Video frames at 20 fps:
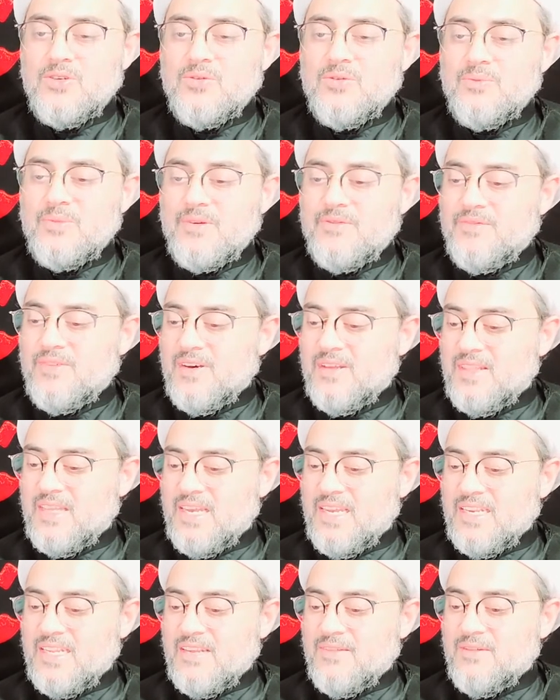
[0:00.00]
my father
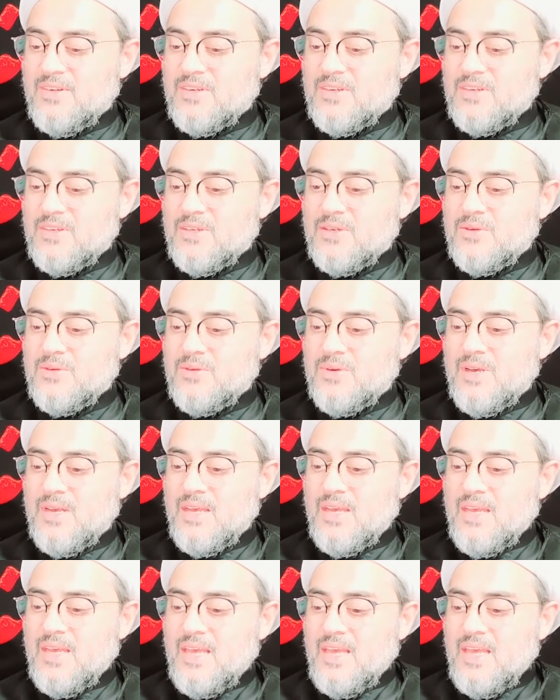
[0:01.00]
had given to you.
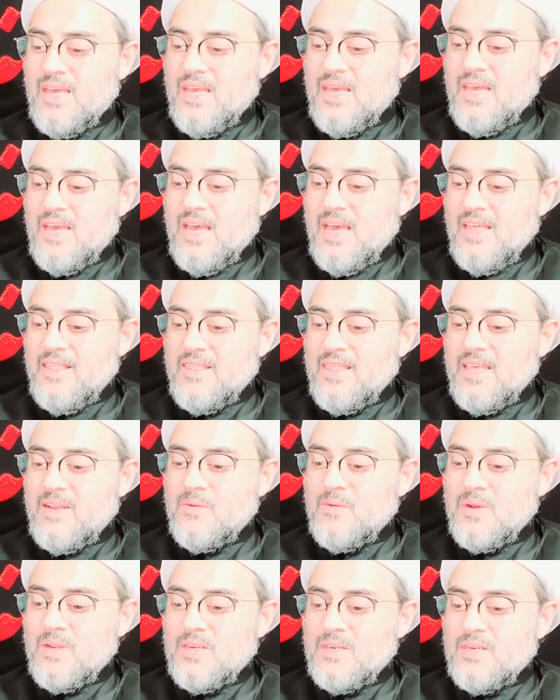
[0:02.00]
And
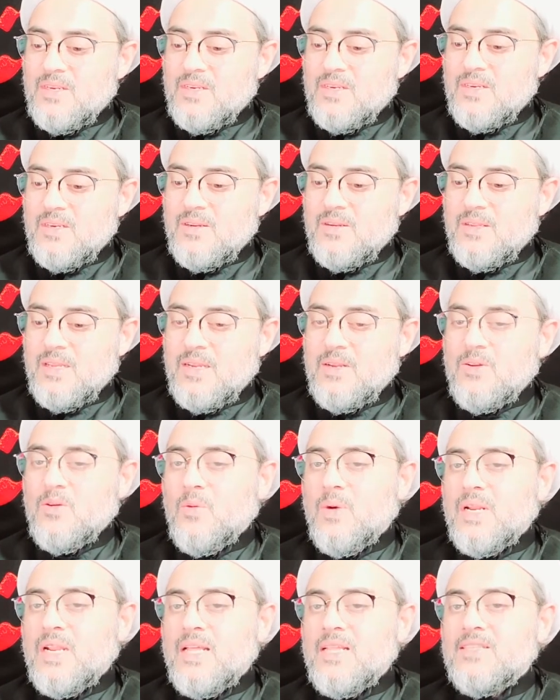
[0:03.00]
then no
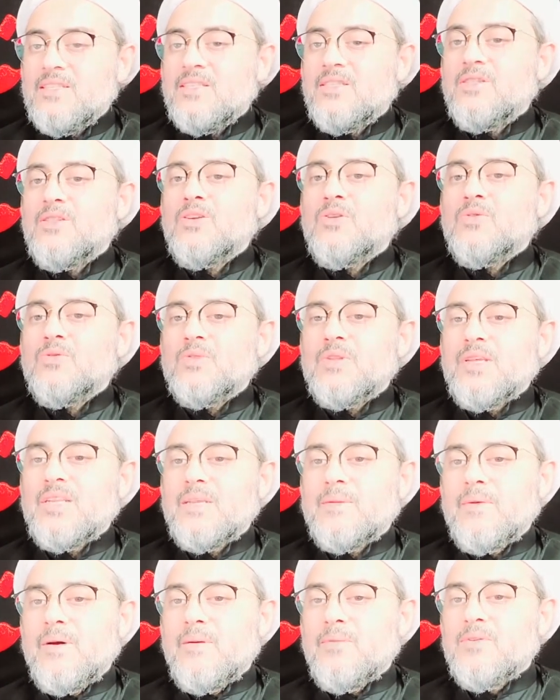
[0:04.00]
one else knew that
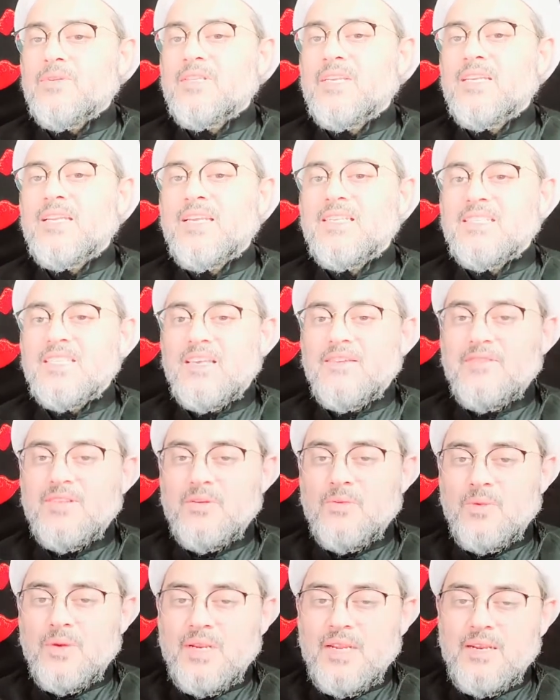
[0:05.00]
Imam Hussein has given a
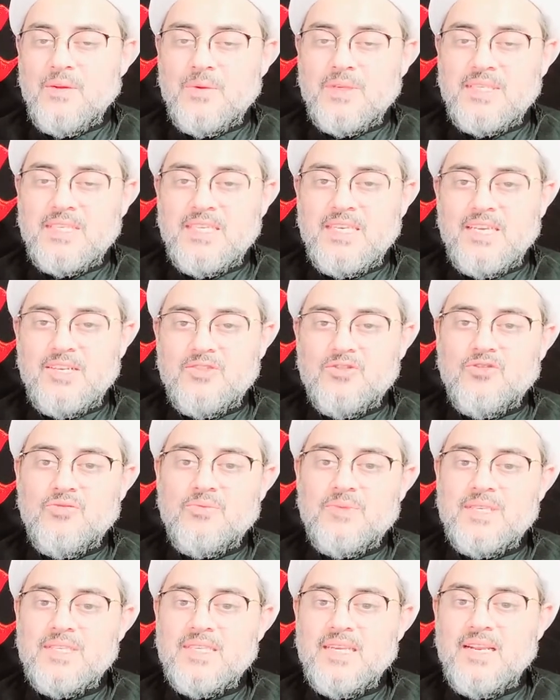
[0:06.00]
will and wasiyah to Umm
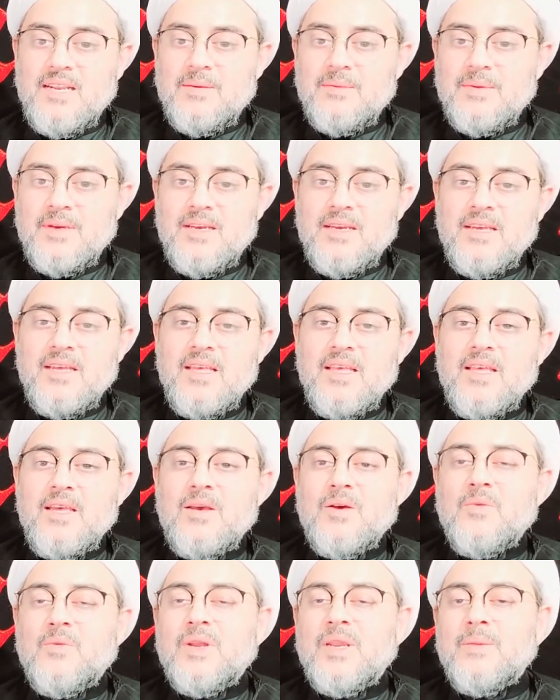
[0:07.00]
Salama.
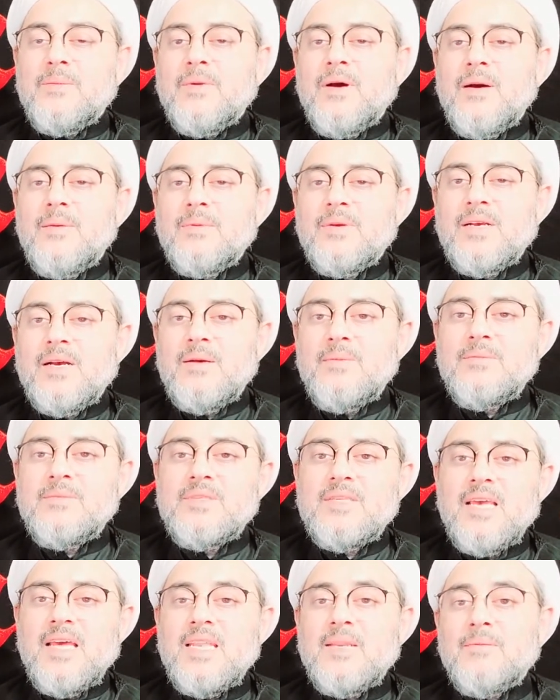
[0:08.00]
When Imam comes,
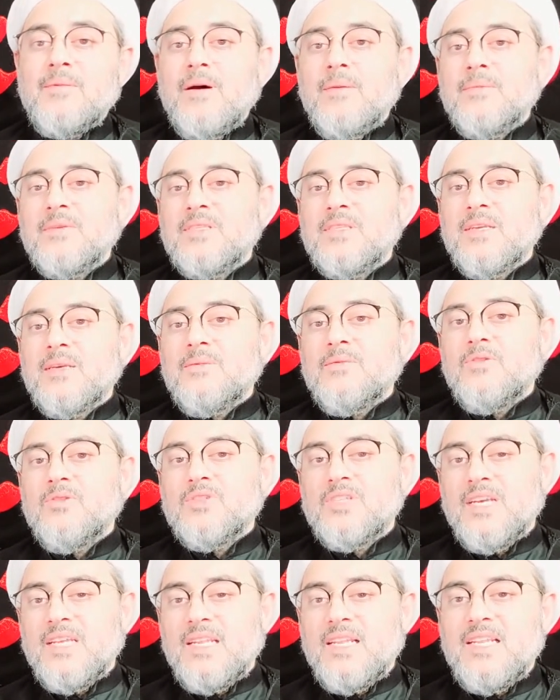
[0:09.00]
and Imam
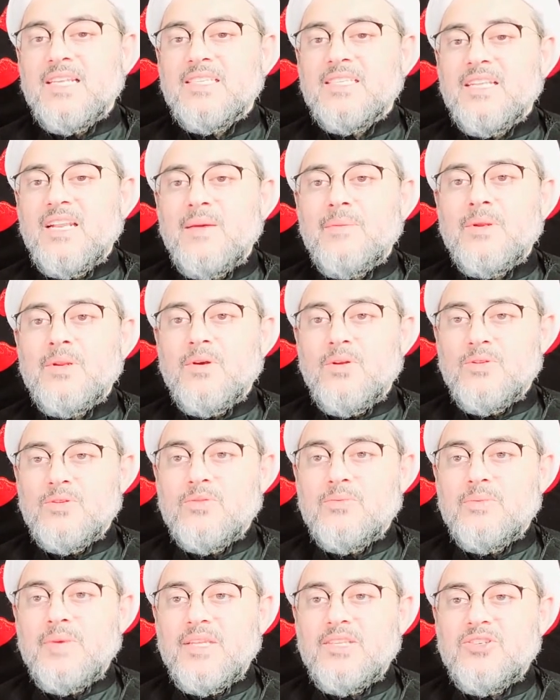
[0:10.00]
Hussein alayhi salam had also
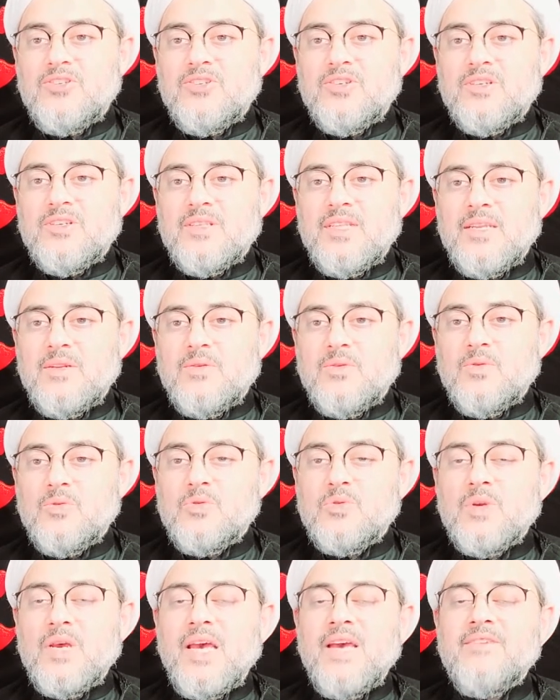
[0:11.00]
mentioned that
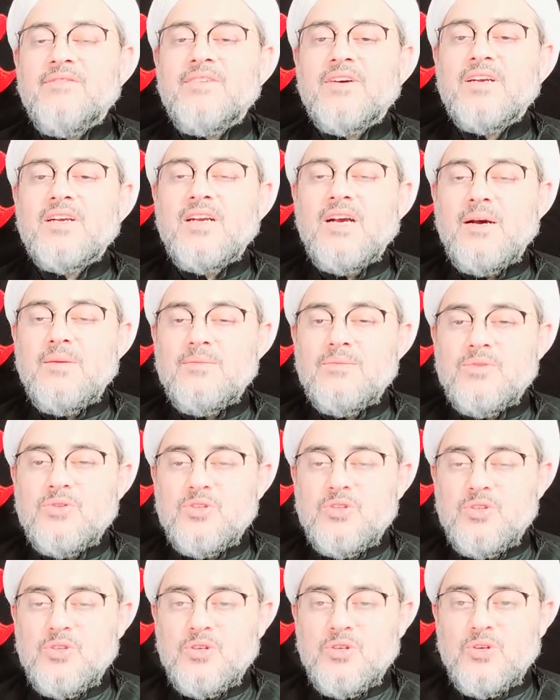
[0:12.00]
whosoever comes
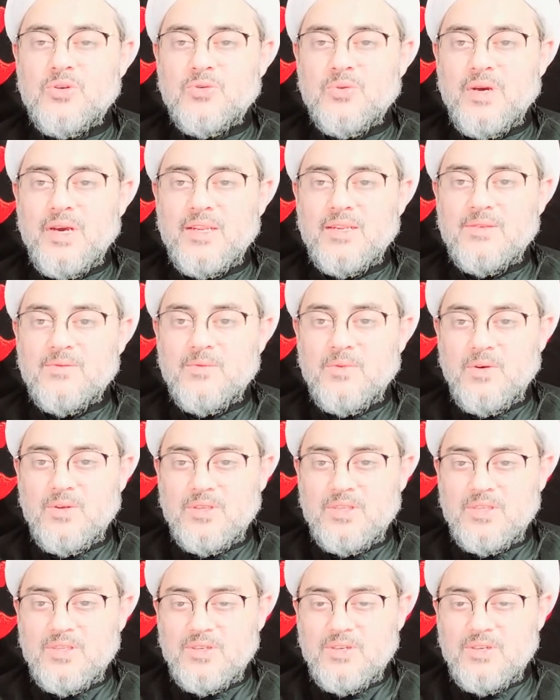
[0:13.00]
to you and wants